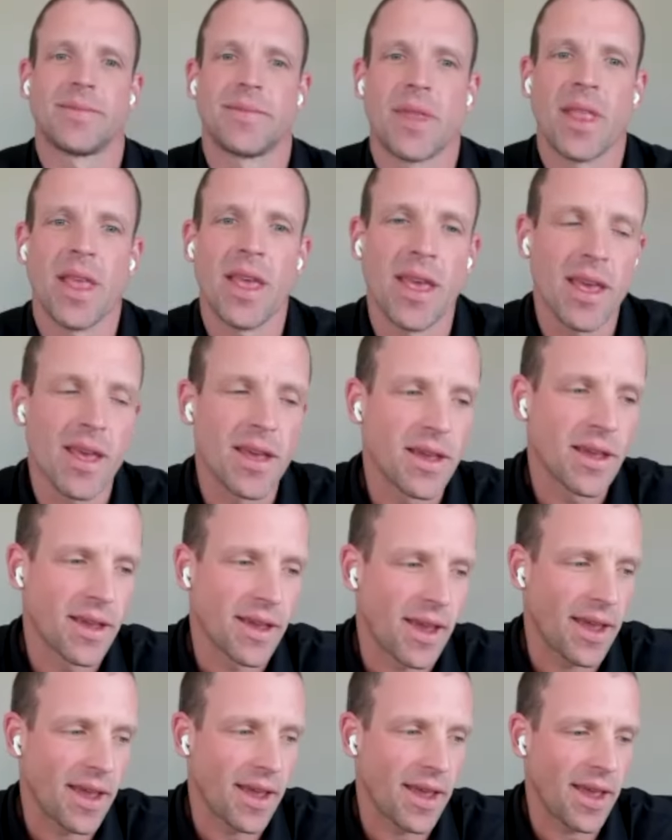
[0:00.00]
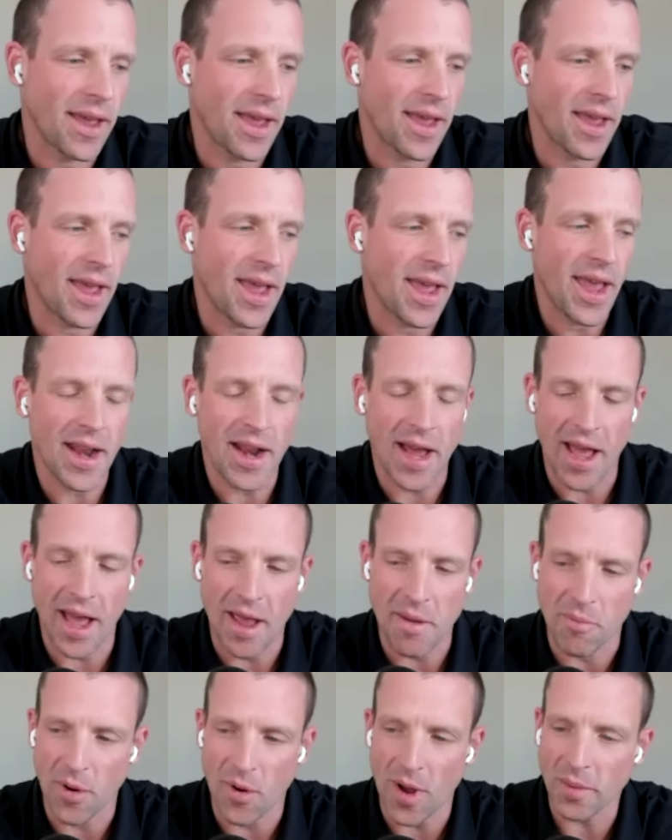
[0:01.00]
Yeah. And I
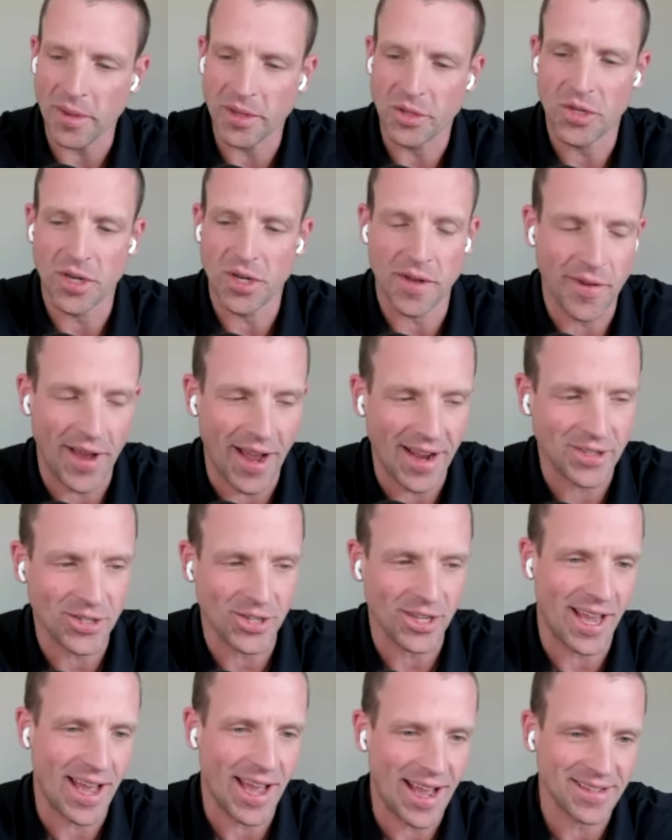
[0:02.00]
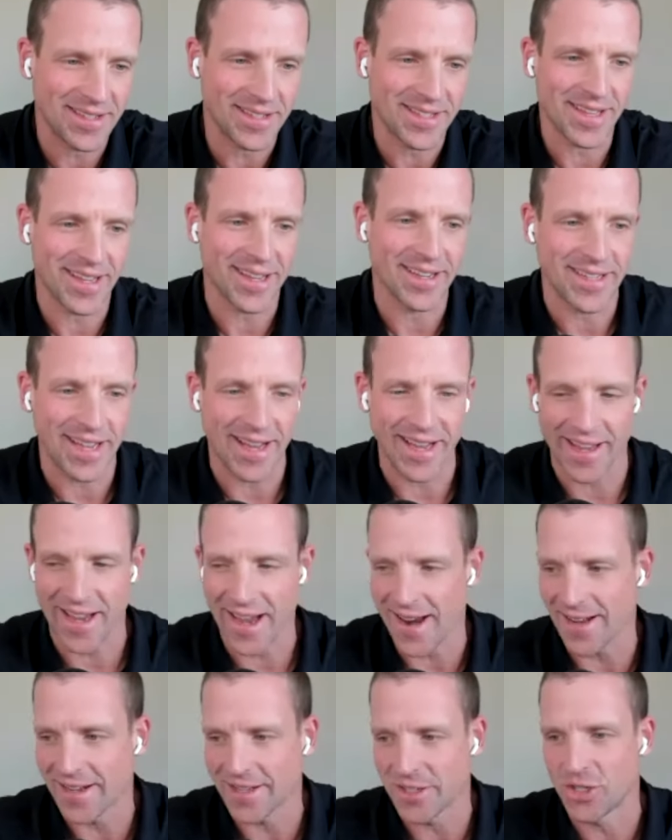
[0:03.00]
probably should have actually asked this. I
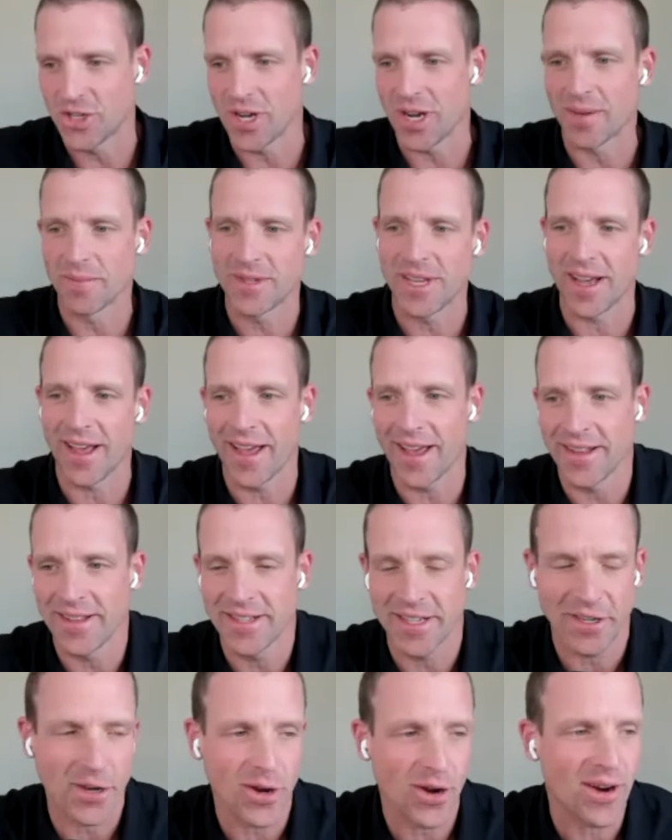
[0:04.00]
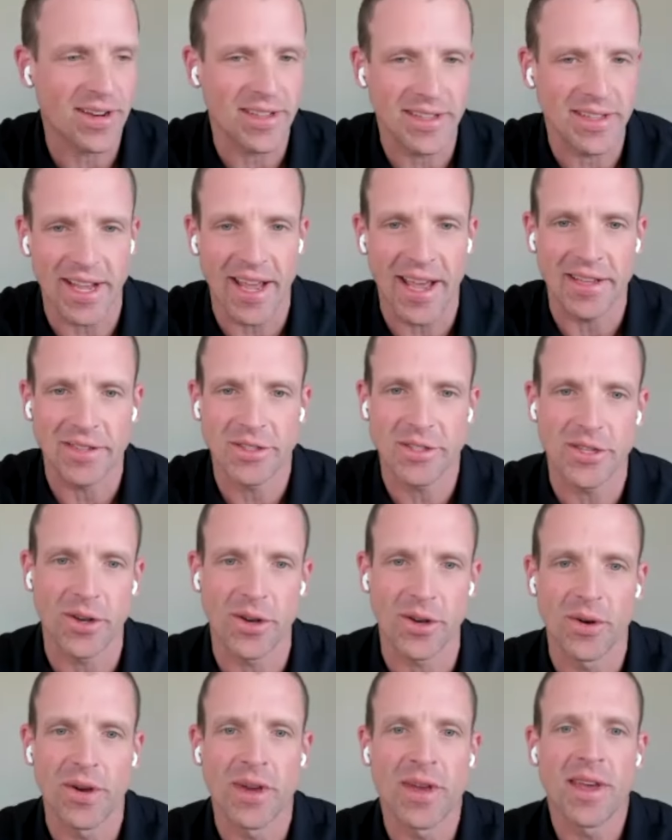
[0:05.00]
kind of jumped ahead to current day.
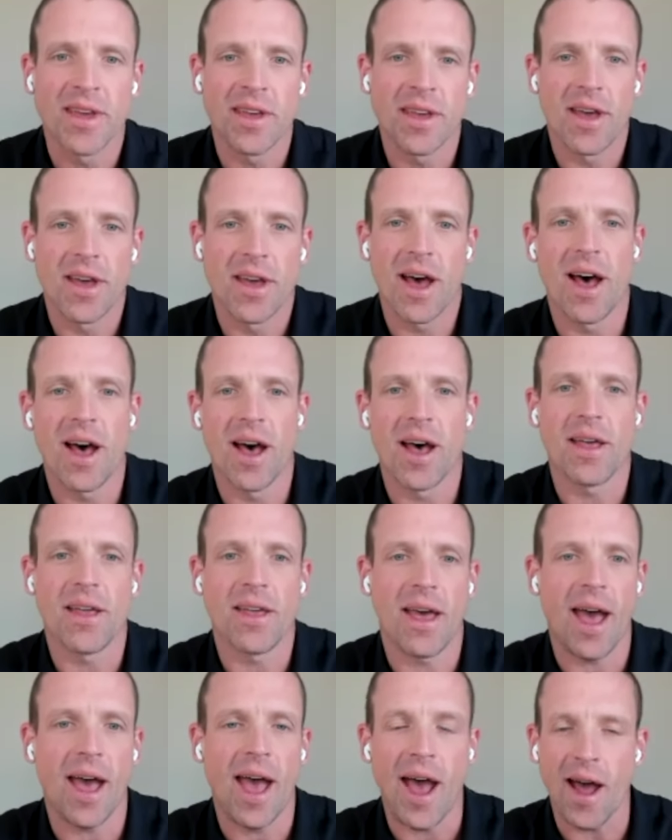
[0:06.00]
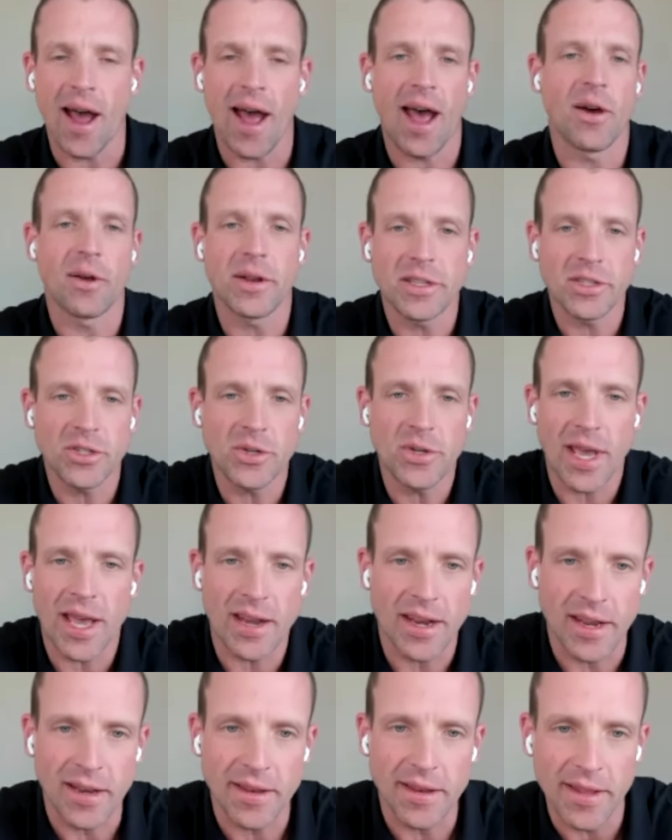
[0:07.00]
So how did you get
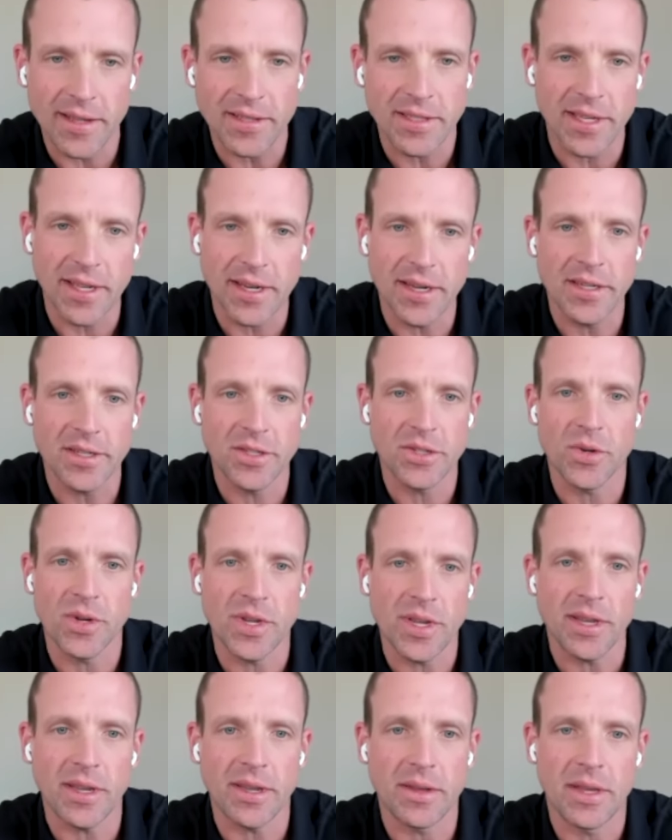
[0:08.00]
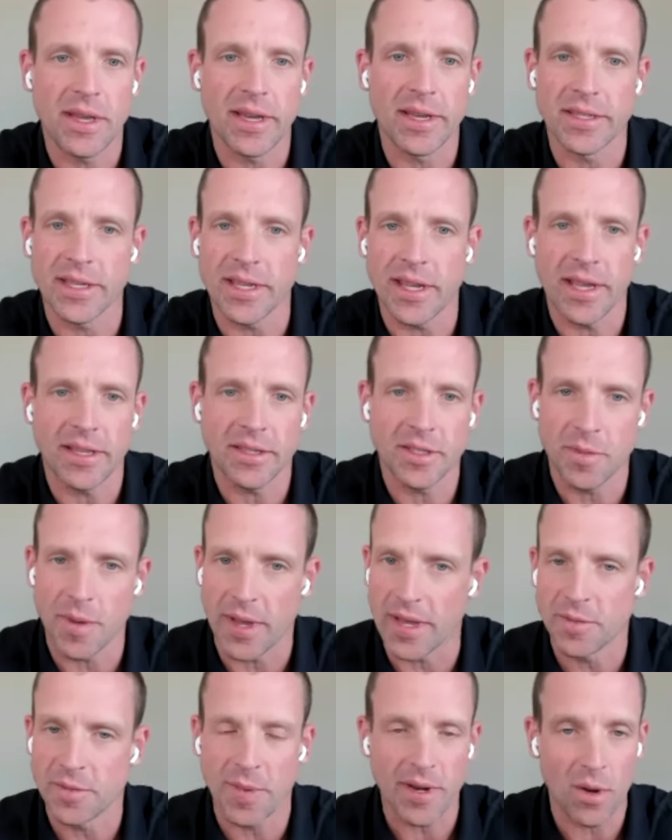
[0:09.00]
in this industry? Because
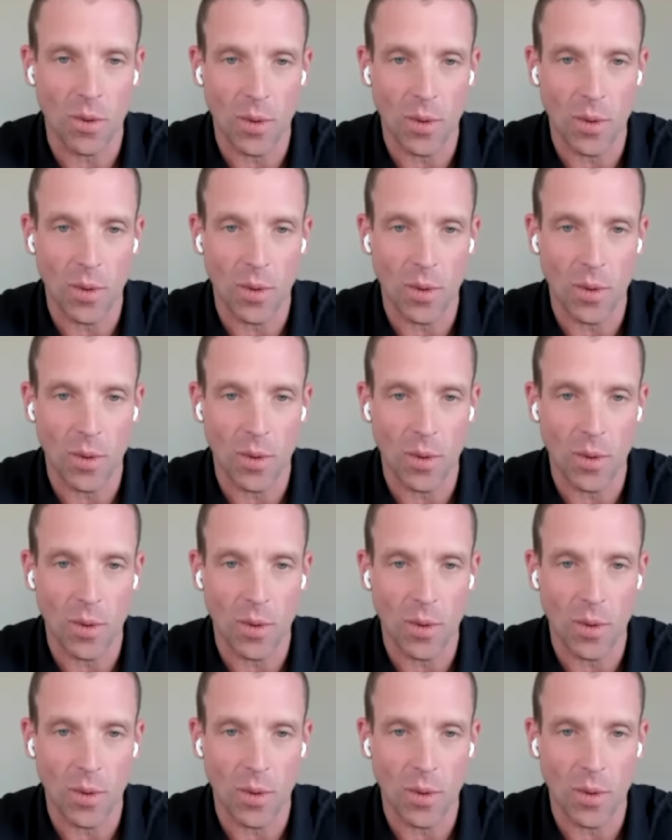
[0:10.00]
it's been